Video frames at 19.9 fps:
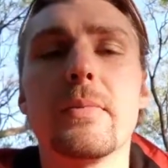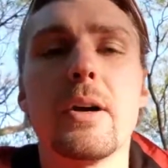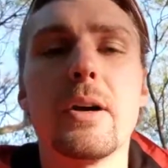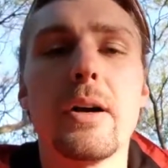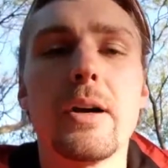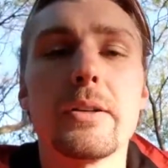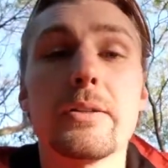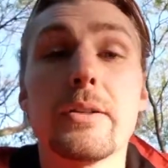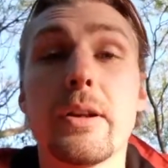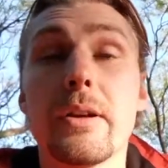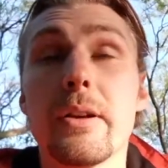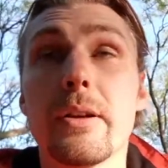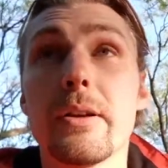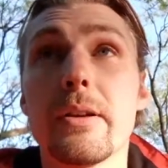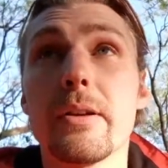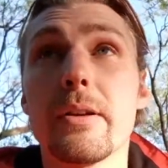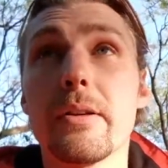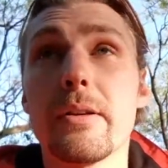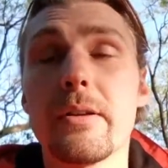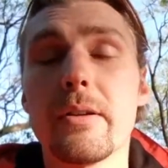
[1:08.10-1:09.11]
actually
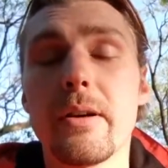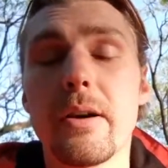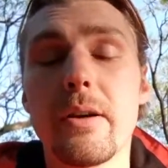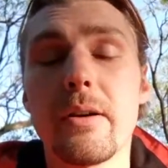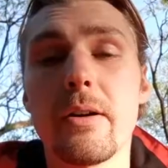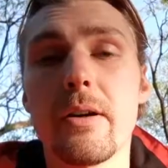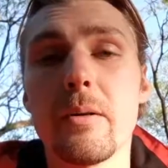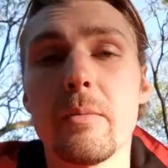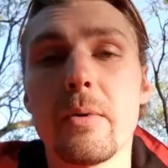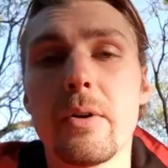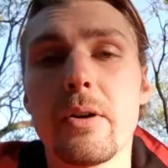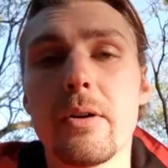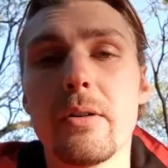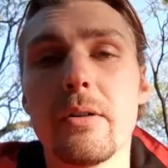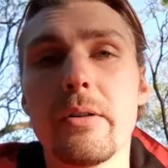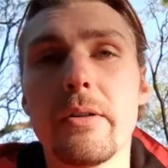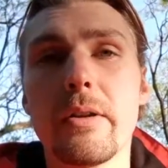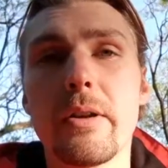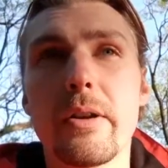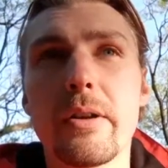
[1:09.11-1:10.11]
a herb
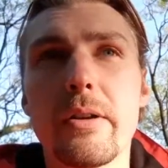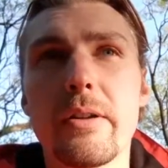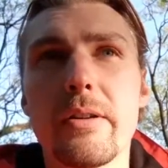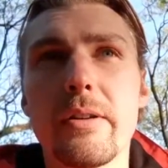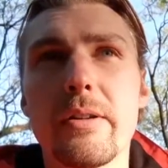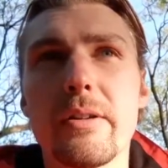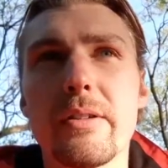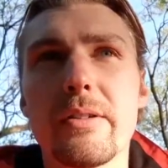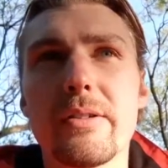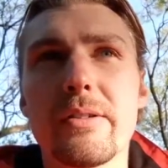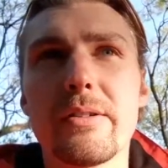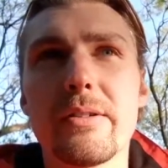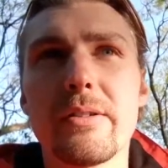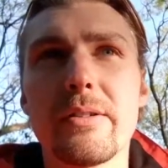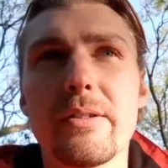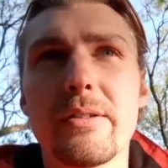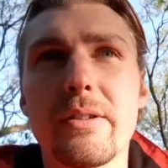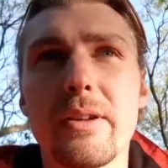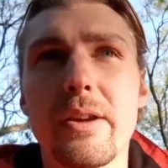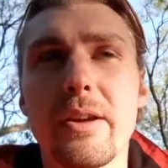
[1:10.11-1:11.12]
called uh,
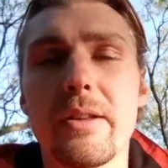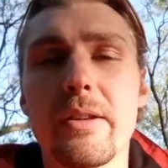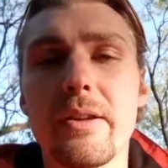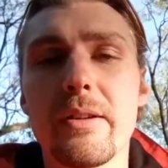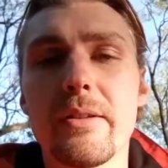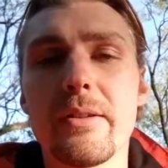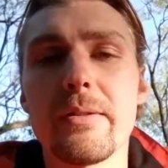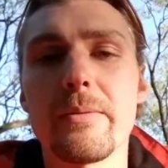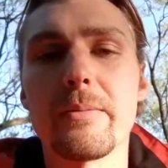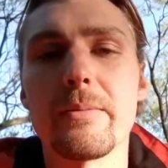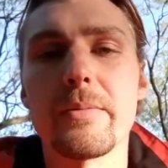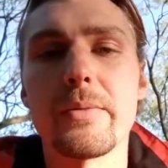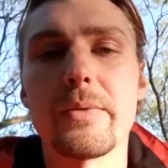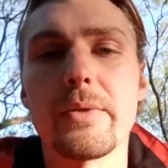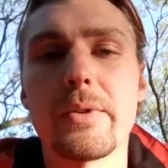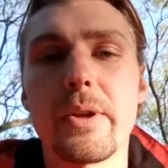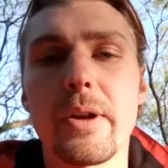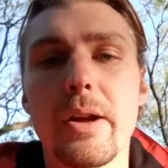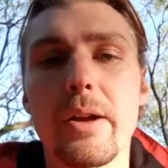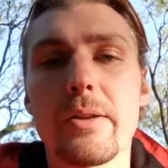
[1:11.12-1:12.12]
seketet,
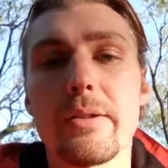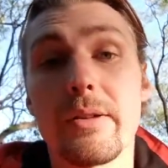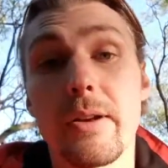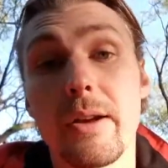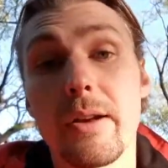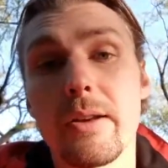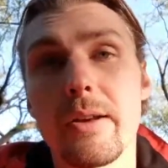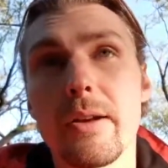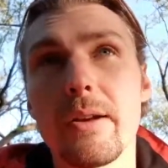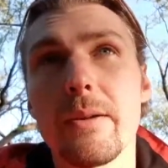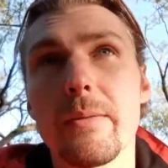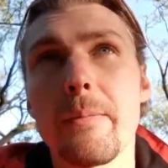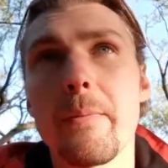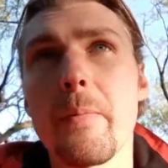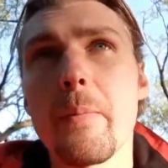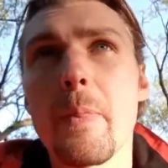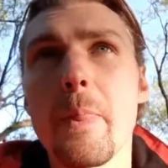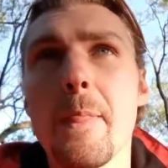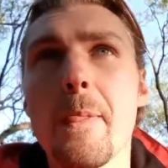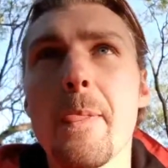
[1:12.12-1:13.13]
seketek
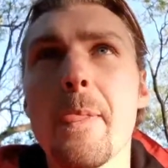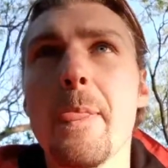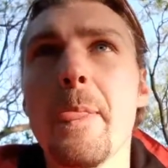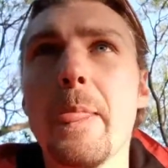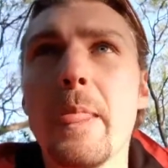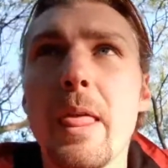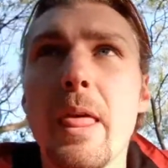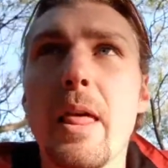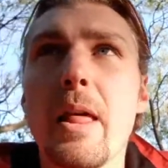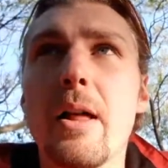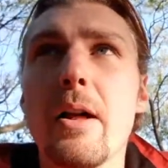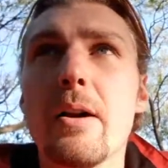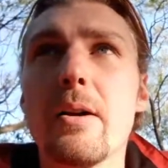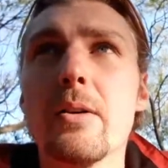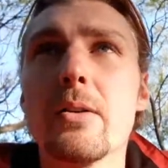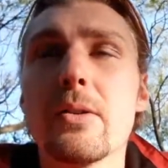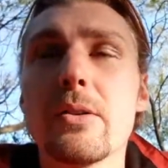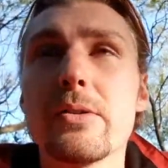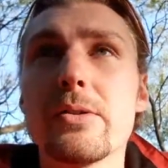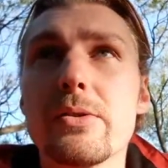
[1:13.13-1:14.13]

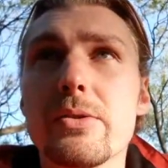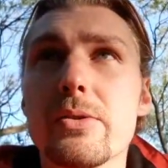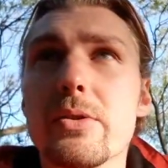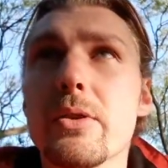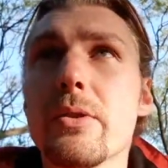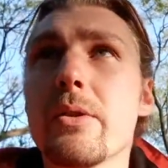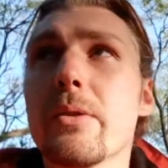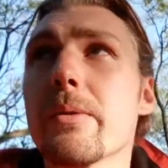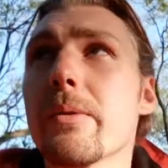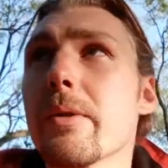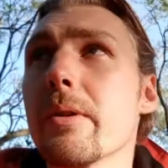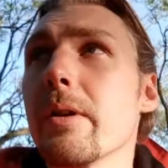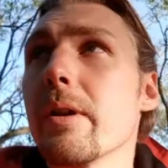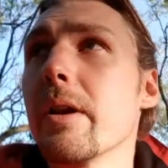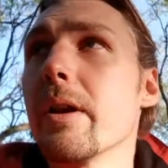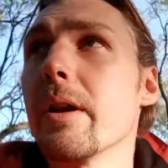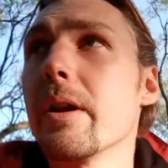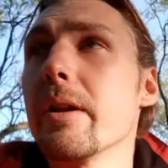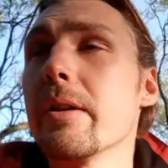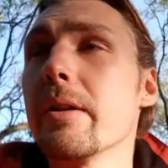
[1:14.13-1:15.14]
or Sutton
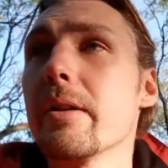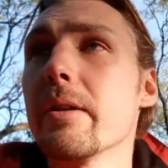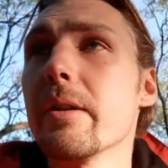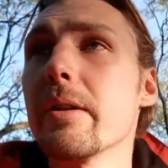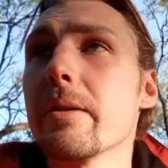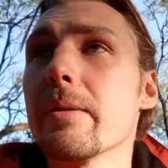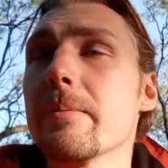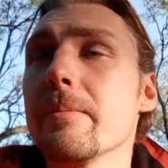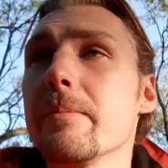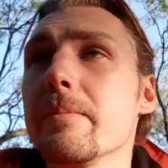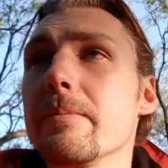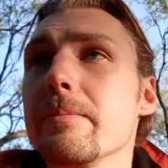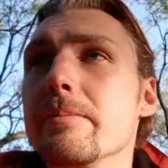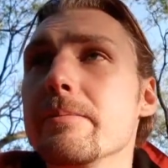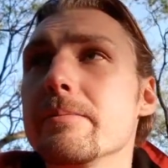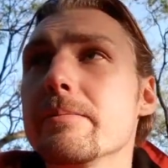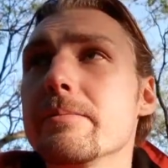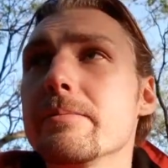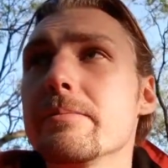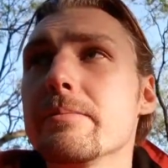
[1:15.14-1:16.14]
and um,
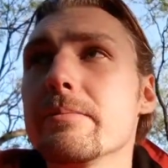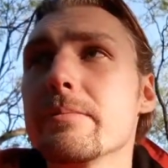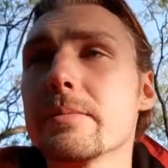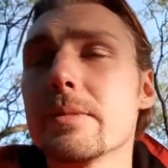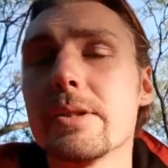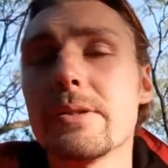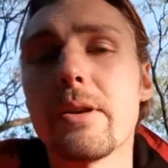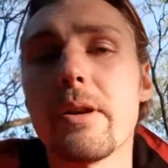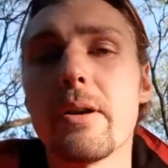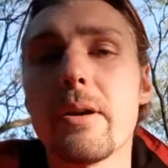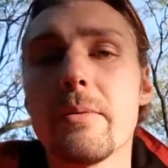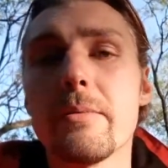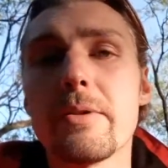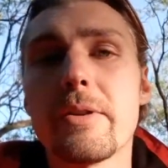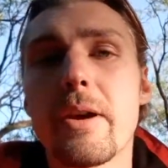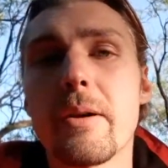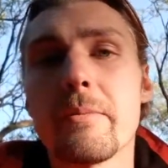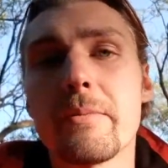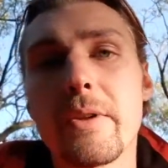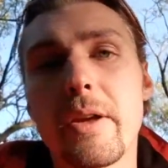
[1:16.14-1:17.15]
it's
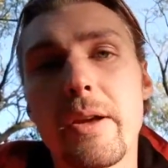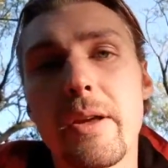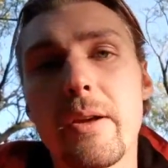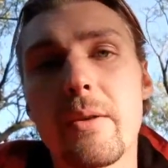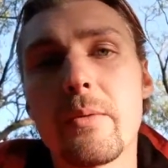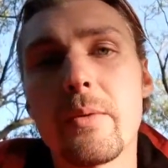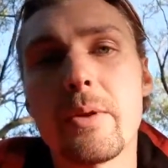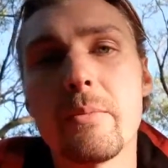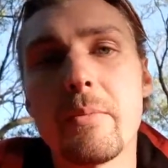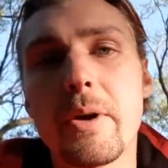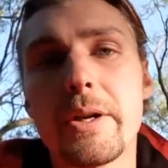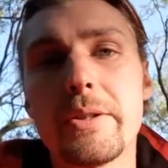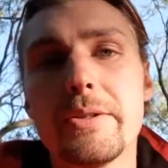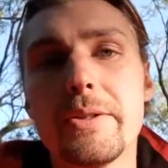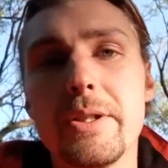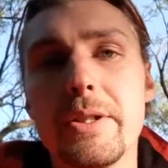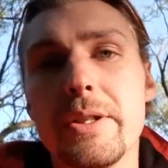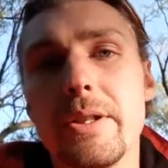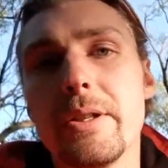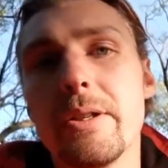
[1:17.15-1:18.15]
I'm taking with my
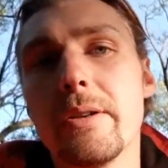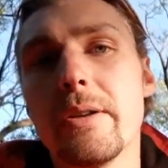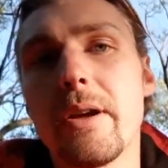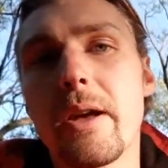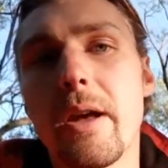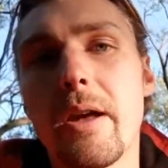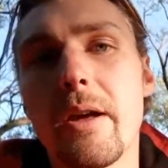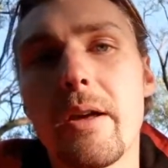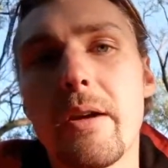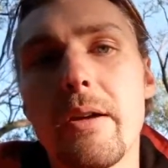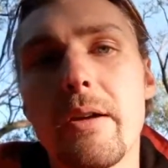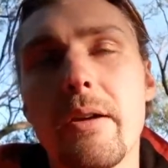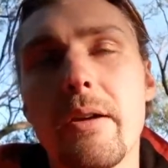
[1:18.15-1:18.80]
tea uh,